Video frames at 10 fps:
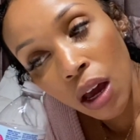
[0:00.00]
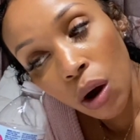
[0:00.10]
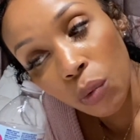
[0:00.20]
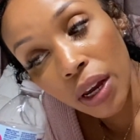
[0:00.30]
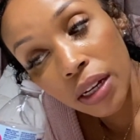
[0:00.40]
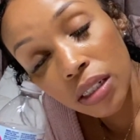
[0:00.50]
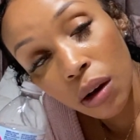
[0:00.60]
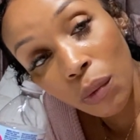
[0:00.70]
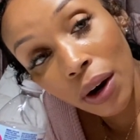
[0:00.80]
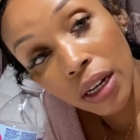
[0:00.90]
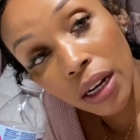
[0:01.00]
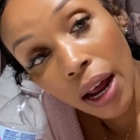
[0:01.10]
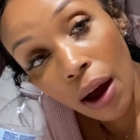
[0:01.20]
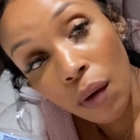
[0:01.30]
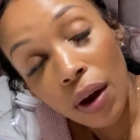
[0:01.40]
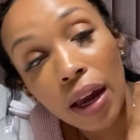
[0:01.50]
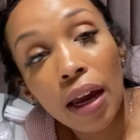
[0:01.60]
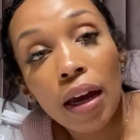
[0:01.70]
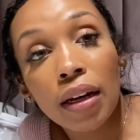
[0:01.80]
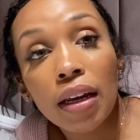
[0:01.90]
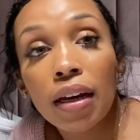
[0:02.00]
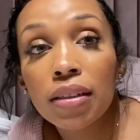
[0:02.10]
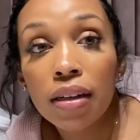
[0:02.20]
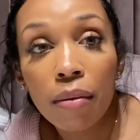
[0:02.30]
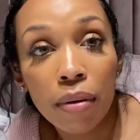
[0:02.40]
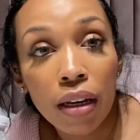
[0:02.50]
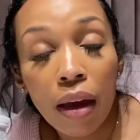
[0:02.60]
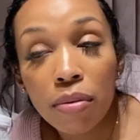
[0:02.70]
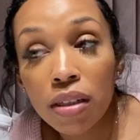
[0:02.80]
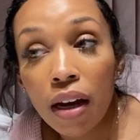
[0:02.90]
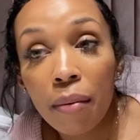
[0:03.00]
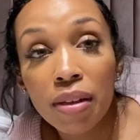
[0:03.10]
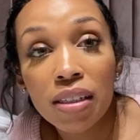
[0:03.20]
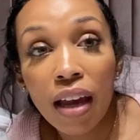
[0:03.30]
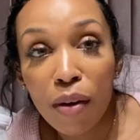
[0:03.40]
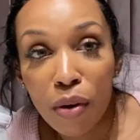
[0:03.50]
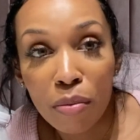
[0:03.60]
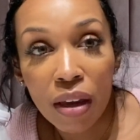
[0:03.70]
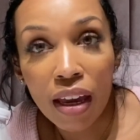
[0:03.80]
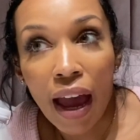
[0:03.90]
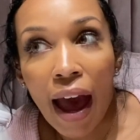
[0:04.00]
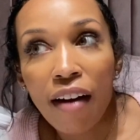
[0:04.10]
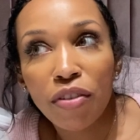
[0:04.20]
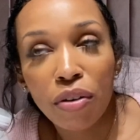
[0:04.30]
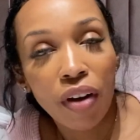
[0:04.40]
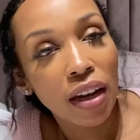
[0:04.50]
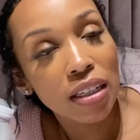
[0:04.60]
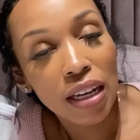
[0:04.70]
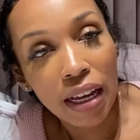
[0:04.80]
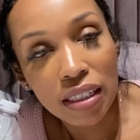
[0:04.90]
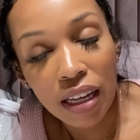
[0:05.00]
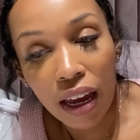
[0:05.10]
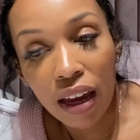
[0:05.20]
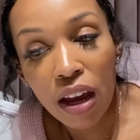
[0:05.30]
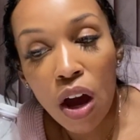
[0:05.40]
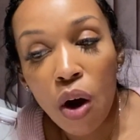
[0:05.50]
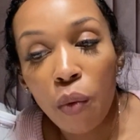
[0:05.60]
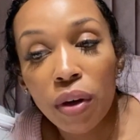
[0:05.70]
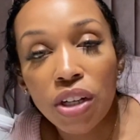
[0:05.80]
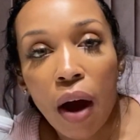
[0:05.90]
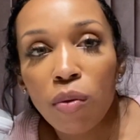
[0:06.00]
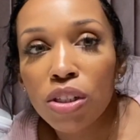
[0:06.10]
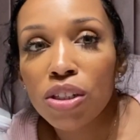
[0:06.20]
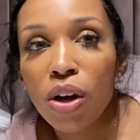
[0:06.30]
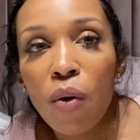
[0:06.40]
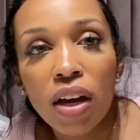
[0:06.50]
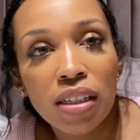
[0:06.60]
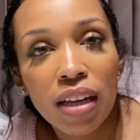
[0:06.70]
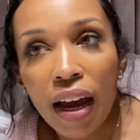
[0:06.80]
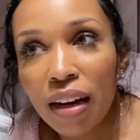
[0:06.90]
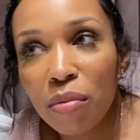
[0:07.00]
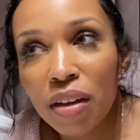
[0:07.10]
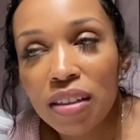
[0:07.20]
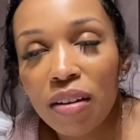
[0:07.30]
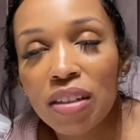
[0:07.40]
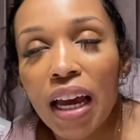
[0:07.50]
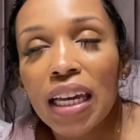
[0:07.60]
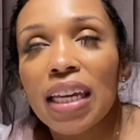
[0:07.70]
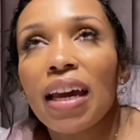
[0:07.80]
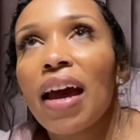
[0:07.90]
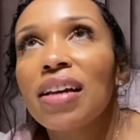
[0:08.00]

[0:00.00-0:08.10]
We ended up working it out and he ended up being able to come and stay with me after Valentine's Day, which I was so excited because I was like, yes.